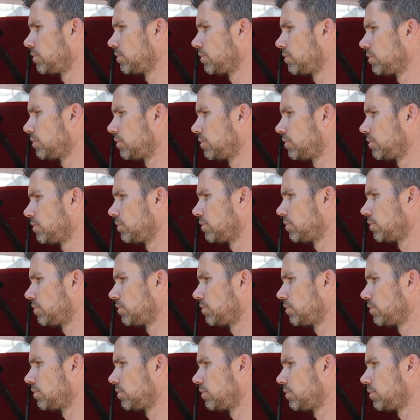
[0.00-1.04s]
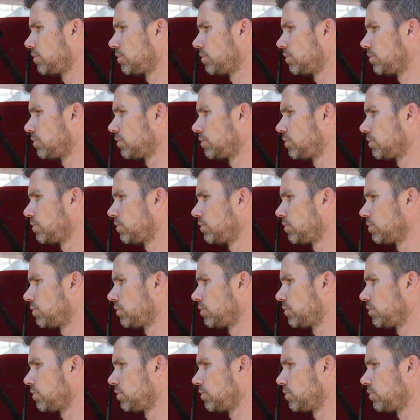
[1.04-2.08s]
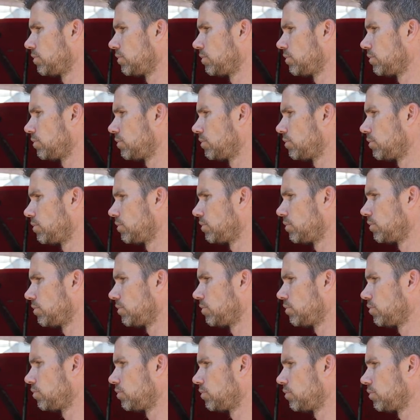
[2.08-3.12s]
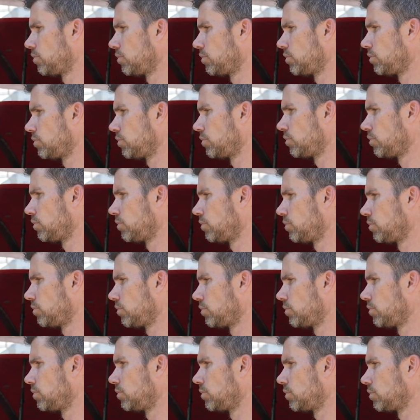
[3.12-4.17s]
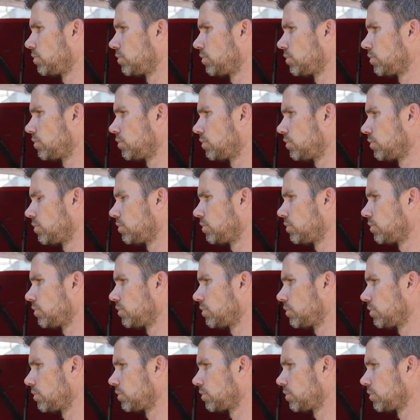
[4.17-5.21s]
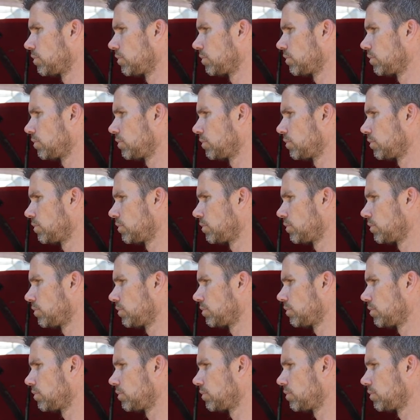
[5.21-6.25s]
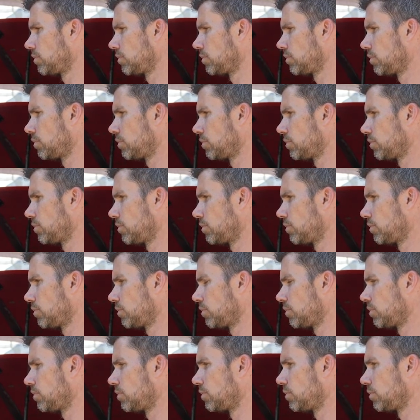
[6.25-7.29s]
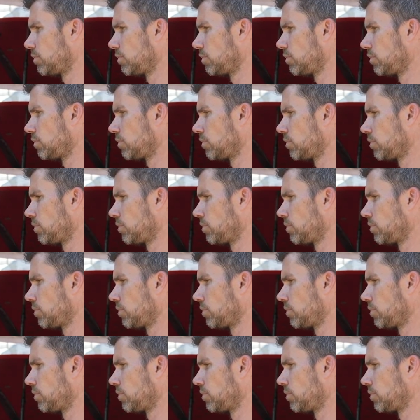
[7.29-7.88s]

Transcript: This person isn't speaking.